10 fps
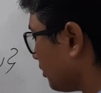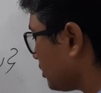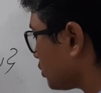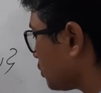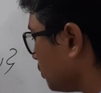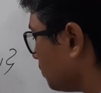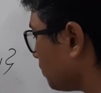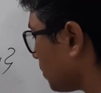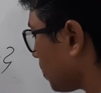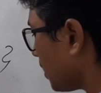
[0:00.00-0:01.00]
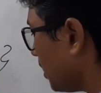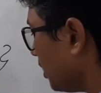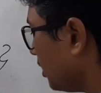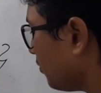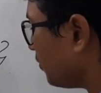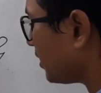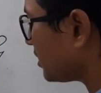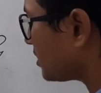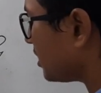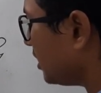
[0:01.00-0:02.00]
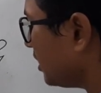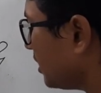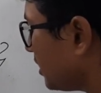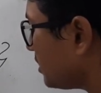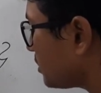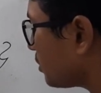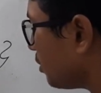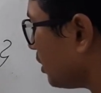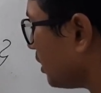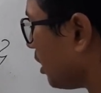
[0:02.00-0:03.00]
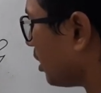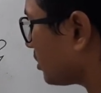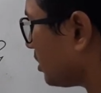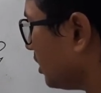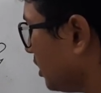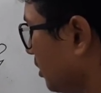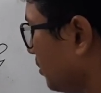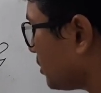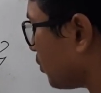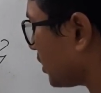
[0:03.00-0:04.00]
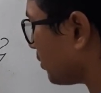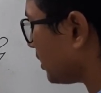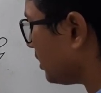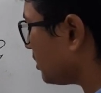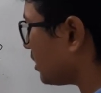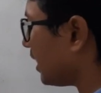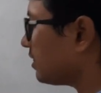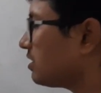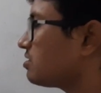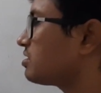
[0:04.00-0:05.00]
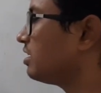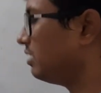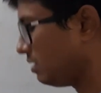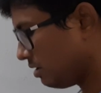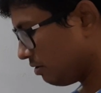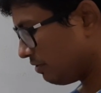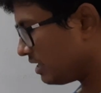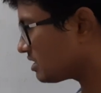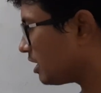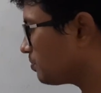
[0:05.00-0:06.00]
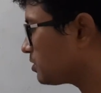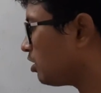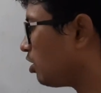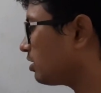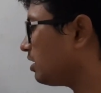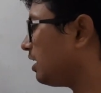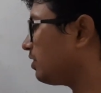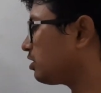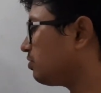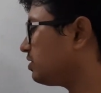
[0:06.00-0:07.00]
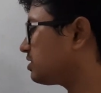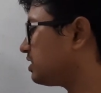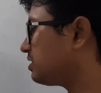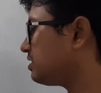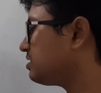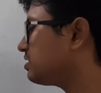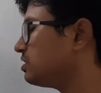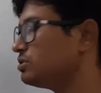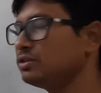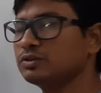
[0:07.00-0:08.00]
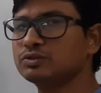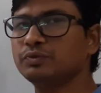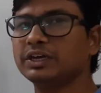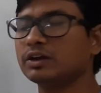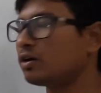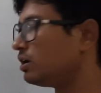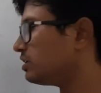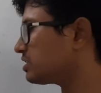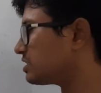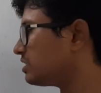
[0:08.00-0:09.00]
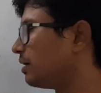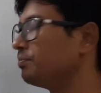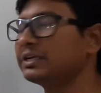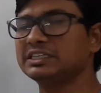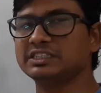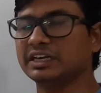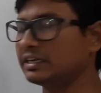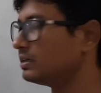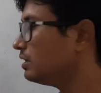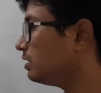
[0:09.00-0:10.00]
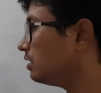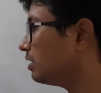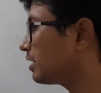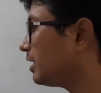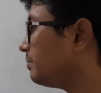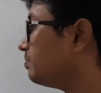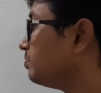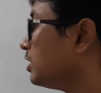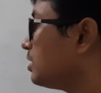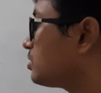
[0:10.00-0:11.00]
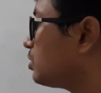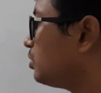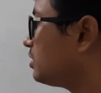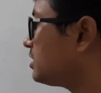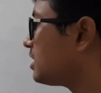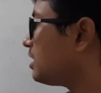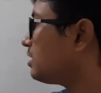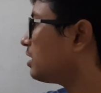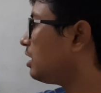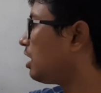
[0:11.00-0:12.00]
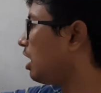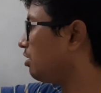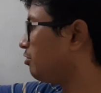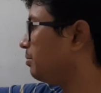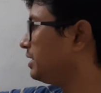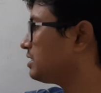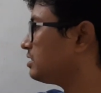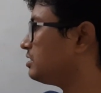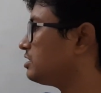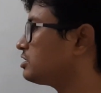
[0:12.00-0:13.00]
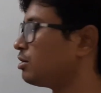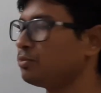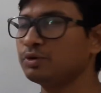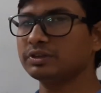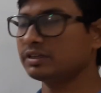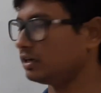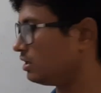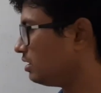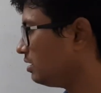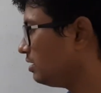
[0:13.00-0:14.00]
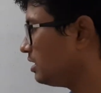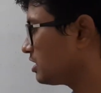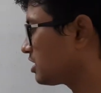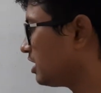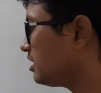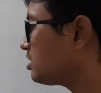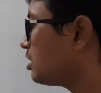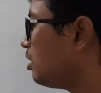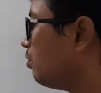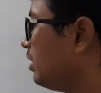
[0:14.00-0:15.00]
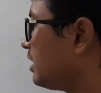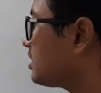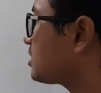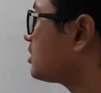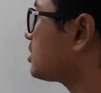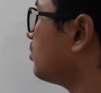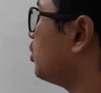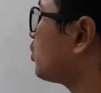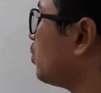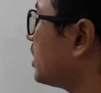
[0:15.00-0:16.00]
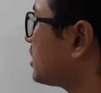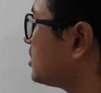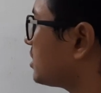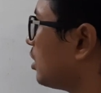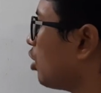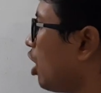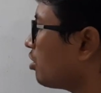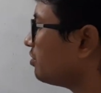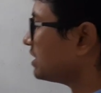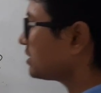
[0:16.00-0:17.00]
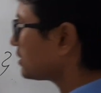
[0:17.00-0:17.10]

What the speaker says: is 2. If it is 3As or 3ABs, whatever it is, the length is 3. Whereas epsilon, the length of the string is 0. So we can call this as an empty string. Okay. So these are the alphabets. This is about the strings. We'll discuss about what is a language.